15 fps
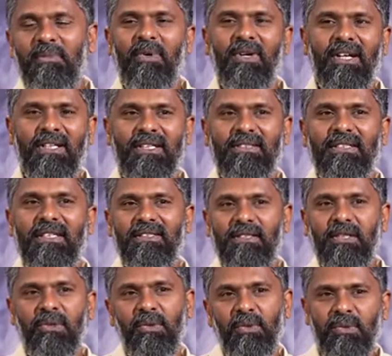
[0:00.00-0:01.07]
the point is, there is
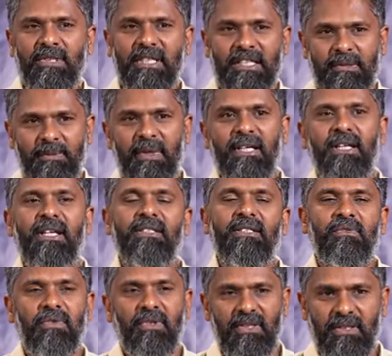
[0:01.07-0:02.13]
a huge
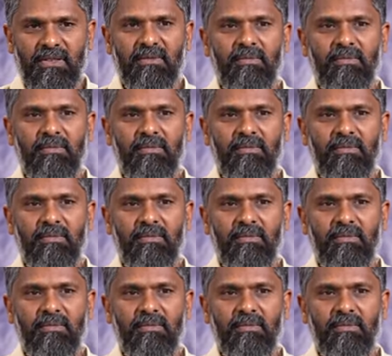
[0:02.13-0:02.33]
expectation for her.